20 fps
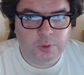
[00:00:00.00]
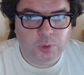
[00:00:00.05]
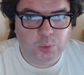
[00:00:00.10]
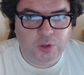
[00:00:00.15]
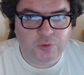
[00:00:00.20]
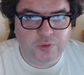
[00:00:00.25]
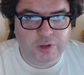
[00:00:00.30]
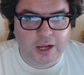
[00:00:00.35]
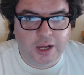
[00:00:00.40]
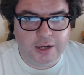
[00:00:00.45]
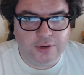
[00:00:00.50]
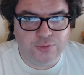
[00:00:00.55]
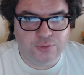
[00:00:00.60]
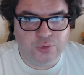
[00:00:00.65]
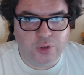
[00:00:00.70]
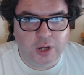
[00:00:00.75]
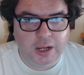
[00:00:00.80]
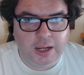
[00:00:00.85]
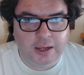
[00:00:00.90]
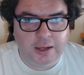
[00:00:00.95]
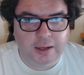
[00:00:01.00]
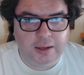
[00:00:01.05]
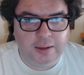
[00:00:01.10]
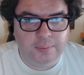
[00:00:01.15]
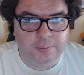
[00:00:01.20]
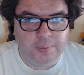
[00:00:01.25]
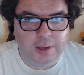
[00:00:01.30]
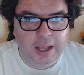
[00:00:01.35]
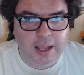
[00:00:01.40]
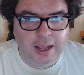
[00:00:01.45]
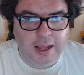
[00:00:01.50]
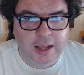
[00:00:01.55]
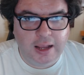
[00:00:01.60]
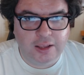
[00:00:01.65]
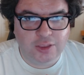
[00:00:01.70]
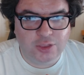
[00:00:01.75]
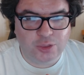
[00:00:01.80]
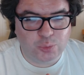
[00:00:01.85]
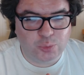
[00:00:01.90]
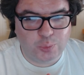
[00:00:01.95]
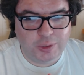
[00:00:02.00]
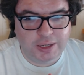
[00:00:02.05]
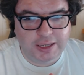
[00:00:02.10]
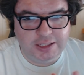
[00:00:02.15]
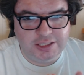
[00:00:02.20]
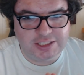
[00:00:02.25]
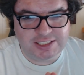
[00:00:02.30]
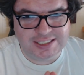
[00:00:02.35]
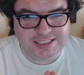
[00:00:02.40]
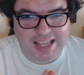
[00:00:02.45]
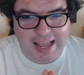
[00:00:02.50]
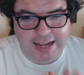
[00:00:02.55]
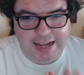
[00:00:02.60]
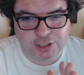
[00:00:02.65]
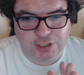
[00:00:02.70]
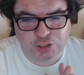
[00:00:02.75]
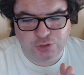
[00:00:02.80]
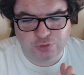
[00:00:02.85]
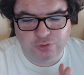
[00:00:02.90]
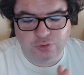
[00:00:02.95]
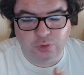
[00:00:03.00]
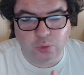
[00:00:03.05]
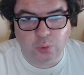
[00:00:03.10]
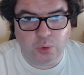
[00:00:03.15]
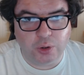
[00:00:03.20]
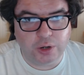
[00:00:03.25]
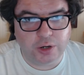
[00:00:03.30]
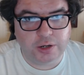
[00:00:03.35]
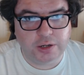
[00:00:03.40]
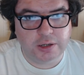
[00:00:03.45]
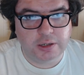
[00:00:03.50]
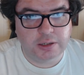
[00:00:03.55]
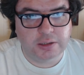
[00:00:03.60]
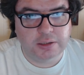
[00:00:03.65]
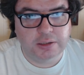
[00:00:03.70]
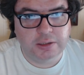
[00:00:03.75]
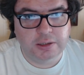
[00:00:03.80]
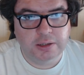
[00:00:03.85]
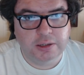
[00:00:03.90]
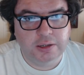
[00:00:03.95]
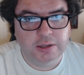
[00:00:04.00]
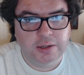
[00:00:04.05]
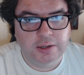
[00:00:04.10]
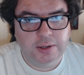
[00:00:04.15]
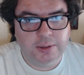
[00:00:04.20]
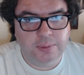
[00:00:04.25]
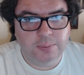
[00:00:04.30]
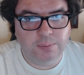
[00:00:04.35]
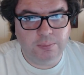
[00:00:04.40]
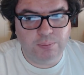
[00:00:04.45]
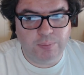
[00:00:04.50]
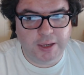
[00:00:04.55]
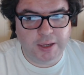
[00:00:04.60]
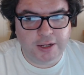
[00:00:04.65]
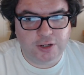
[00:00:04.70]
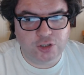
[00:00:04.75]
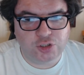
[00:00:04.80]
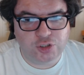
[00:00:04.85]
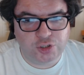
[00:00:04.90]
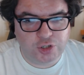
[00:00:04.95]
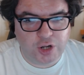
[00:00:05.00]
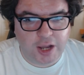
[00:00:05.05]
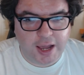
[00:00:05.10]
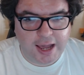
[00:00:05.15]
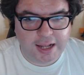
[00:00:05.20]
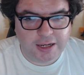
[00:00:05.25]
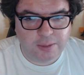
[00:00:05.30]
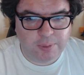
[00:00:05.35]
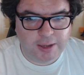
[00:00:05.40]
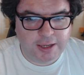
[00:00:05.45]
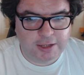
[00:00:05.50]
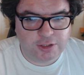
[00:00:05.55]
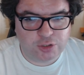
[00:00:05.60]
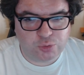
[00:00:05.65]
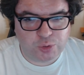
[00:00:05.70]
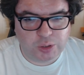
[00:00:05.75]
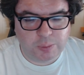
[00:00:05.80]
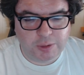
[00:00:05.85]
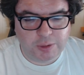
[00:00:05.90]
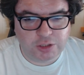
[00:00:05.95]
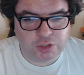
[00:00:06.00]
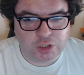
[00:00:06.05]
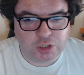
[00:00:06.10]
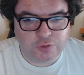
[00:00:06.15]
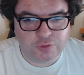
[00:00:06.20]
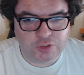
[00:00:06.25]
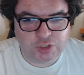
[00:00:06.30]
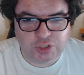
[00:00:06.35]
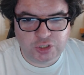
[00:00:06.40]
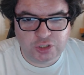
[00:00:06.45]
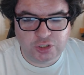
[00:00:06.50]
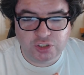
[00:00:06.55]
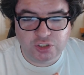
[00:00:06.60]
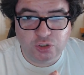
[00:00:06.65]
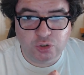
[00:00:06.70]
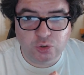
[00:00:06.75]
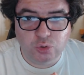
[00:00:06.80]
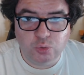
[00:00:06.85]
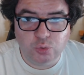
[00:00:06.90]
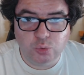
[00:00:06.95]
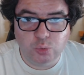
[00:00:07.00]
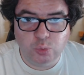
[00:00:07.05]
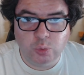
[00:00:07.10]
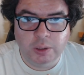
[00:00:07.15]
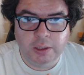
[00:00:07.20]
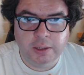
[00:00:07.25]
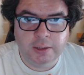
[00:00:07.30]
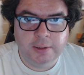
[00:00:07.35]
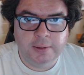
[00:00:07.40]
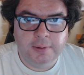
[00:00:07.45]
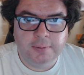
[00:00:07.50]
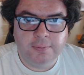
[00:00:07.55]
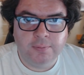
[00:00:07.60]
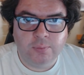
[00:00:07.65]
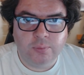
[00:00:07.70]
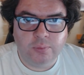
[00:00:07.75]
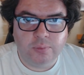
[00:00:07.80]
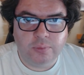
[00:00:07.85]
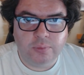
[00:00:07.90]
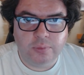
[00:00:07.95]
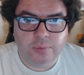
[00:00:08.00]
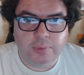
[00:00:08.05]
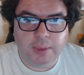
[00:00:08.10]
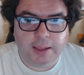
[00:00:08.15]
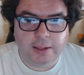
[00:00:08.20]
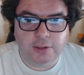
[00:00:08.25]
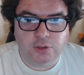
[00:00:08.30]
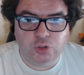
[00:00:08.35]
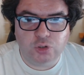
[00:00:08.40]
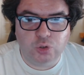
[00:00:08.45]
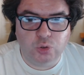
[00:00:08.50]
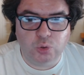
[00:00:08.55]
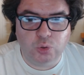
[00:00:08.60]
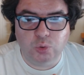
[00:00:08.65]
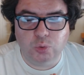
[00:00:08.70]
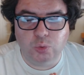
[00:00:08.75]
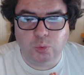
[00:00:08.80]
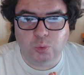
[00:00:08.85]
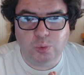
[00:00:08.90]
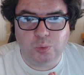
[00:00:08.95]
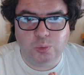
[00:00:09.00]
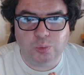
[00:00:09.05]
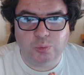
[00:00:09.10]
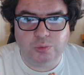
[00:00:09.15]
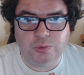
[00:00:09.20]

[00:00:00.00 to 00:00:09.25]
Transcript: we've gone from uh three slash four major anime streaming services to two,